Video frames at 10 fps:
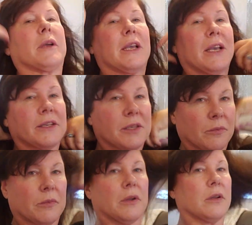we can get
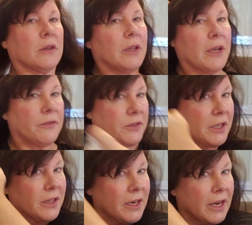some lift,
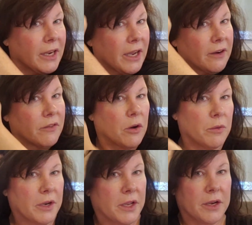and then I kind of
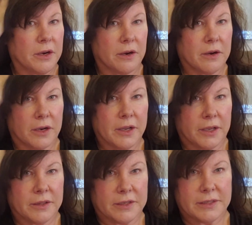go in here,
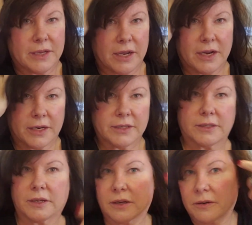the sides,